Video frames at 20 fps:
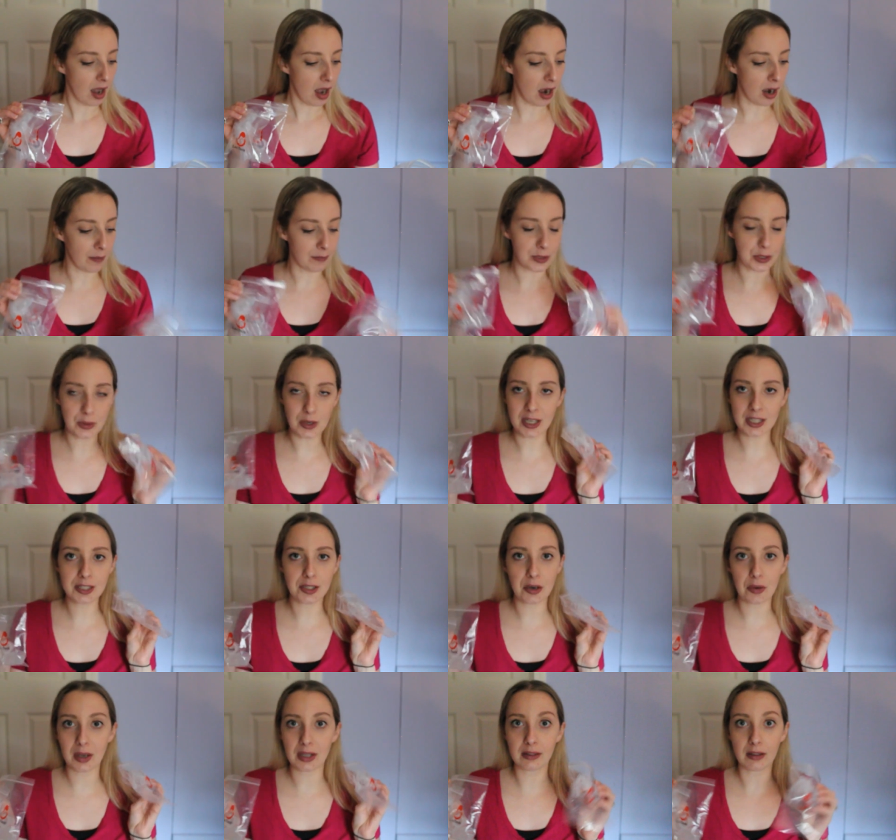Um you guys
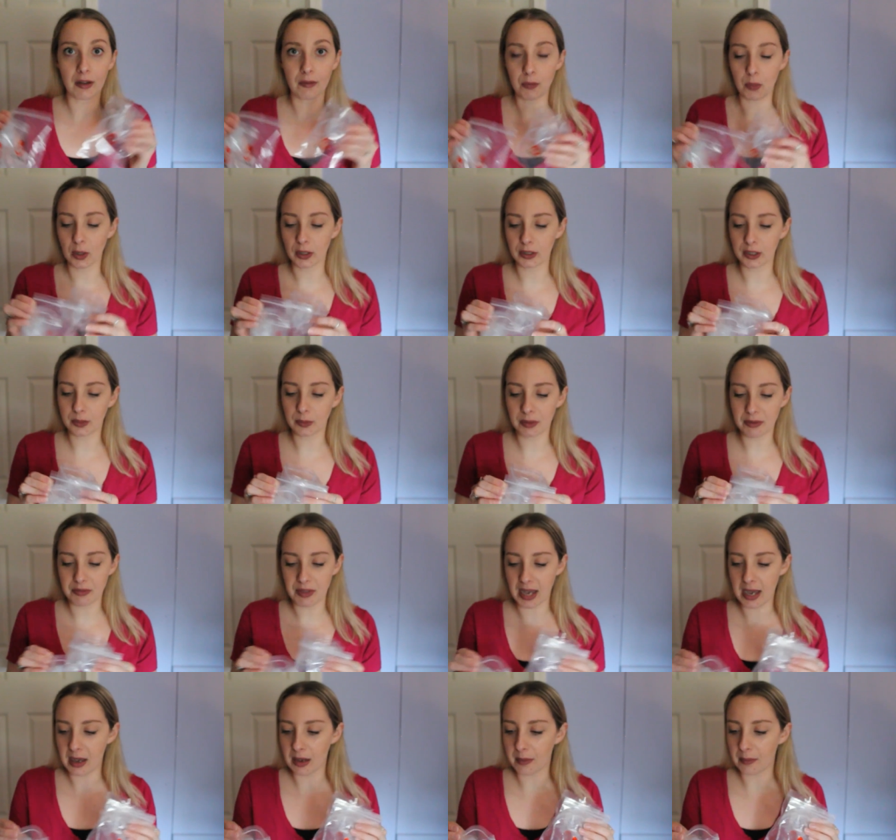know I love working with
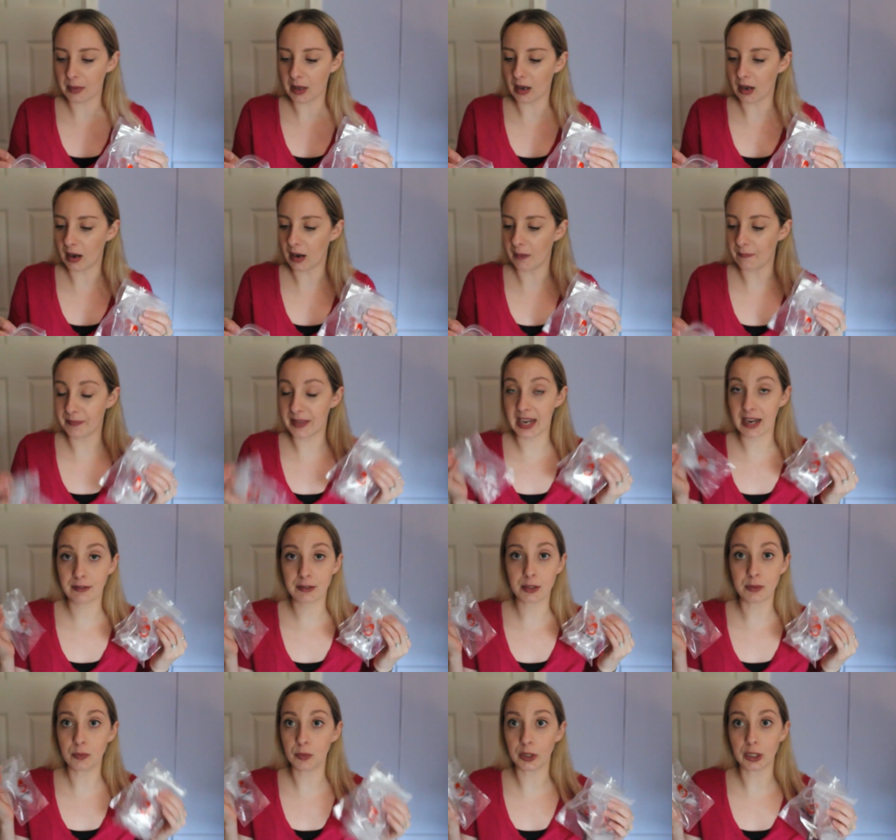them. Um they have
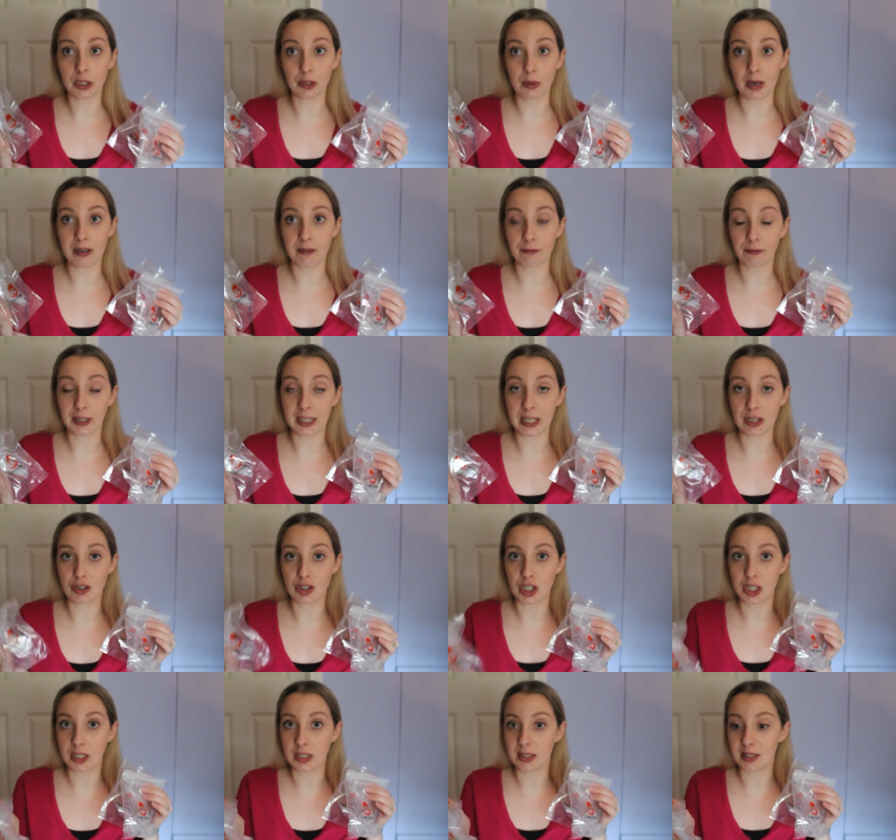some really great
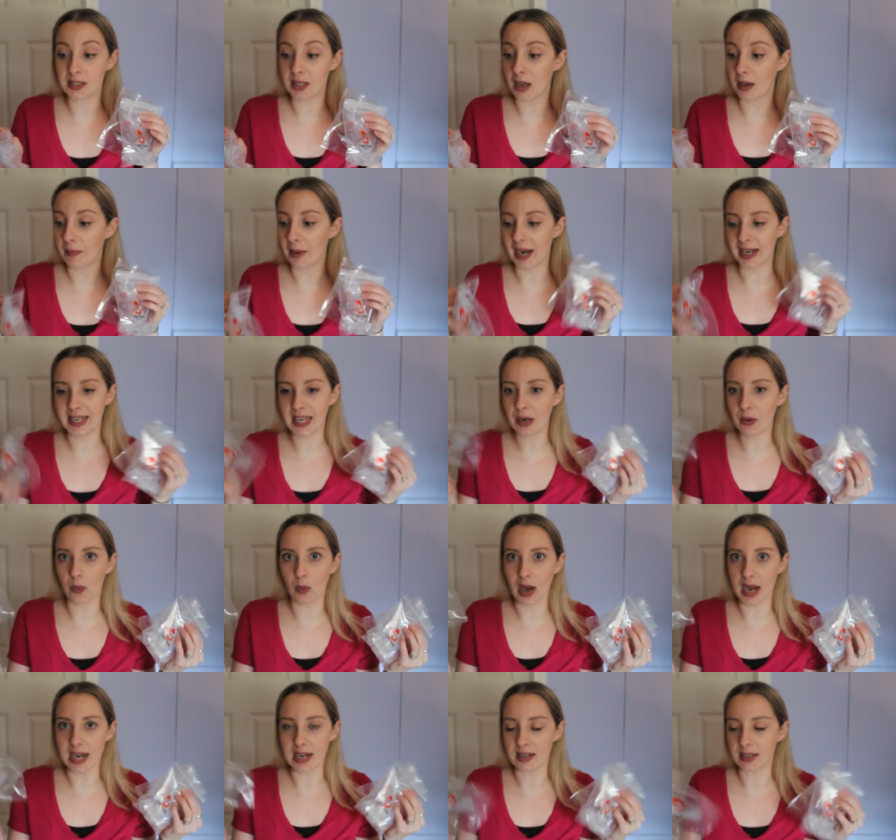flanges. um I can't
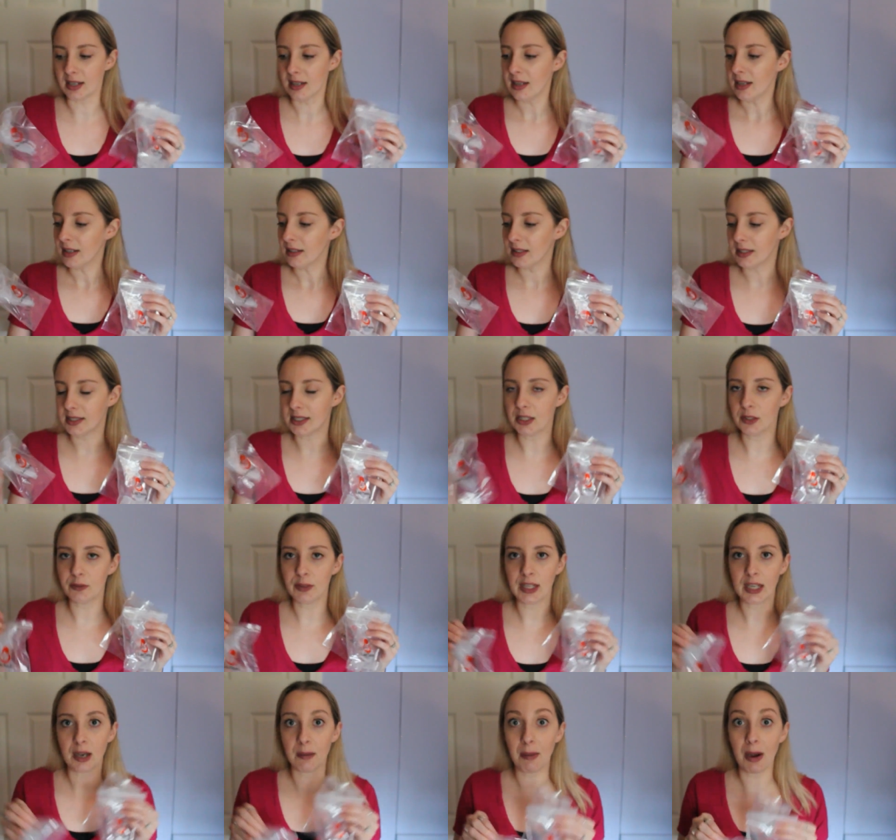wait to see if
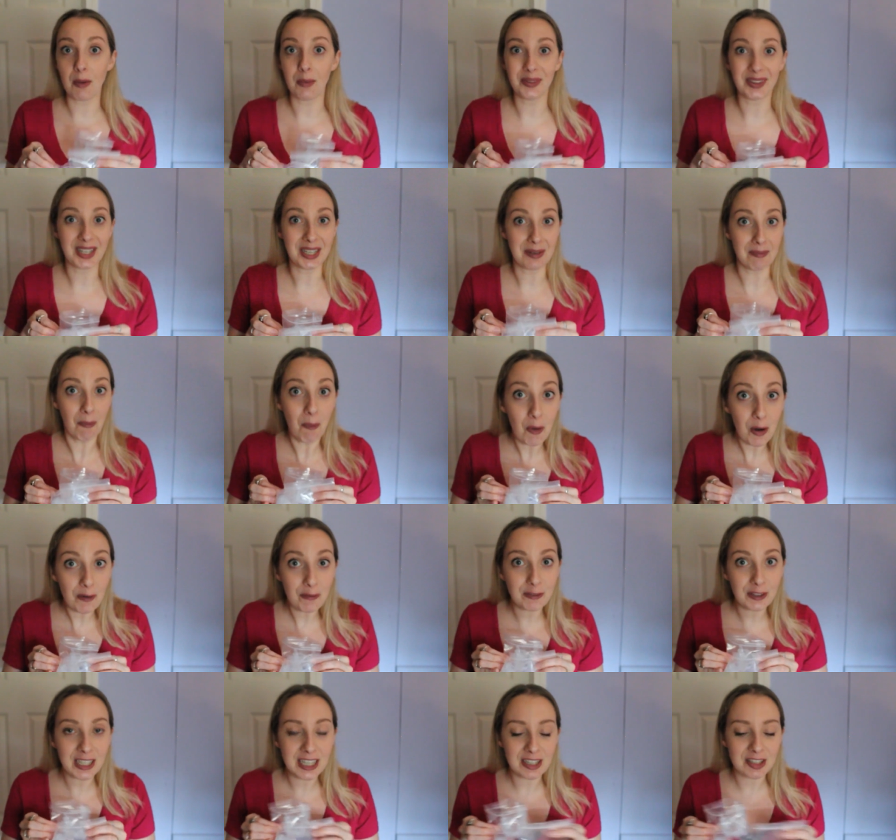they come out with any more
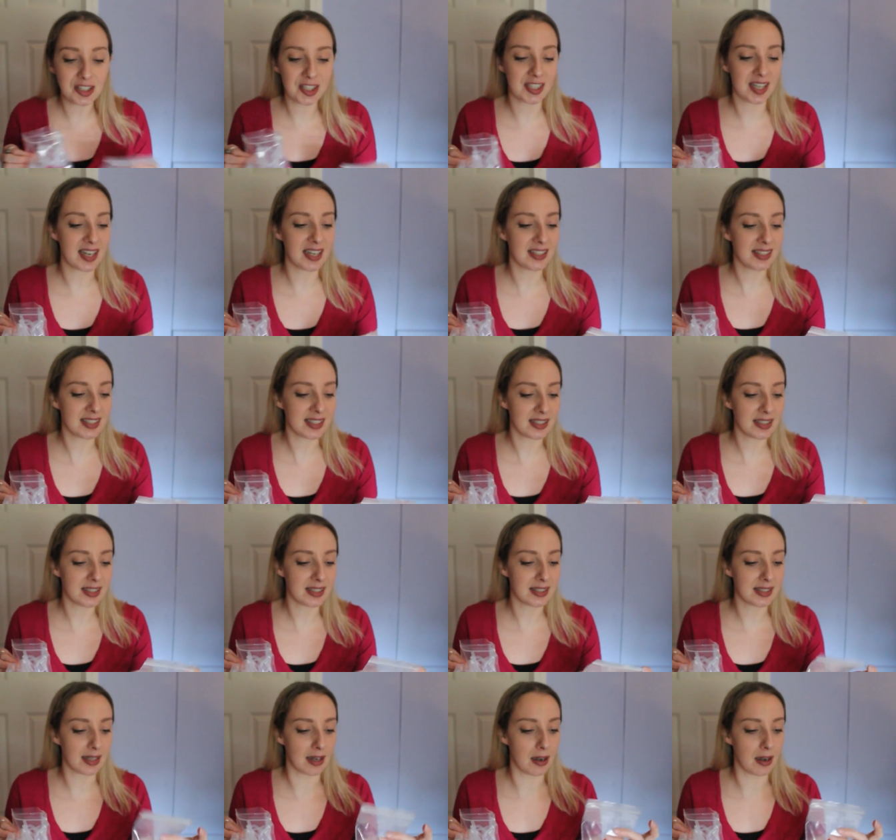flange sizes.